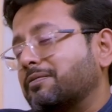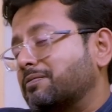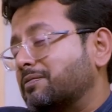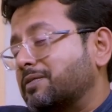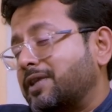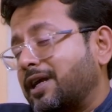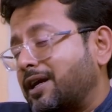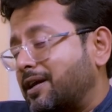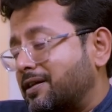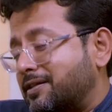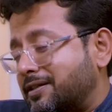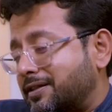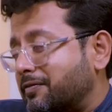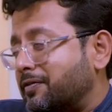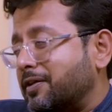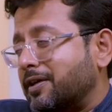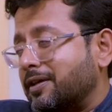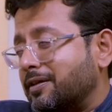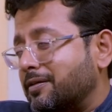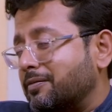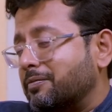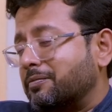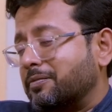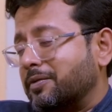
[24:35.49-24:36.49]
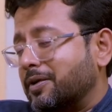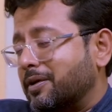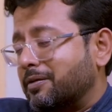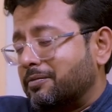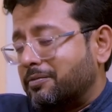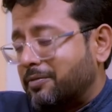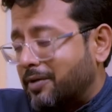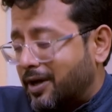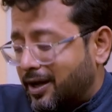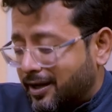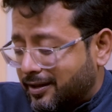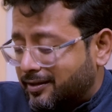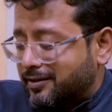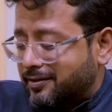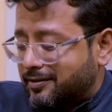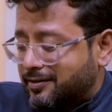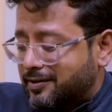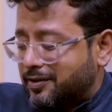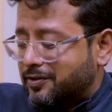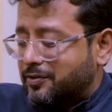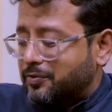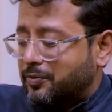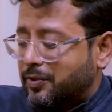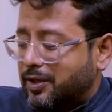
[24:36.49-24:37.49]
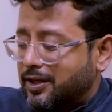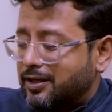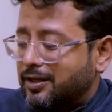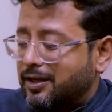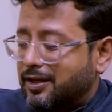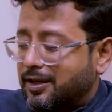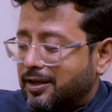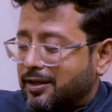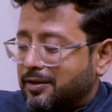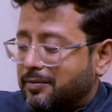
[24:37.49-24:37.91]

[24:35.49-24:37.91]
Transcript: There are several others as well,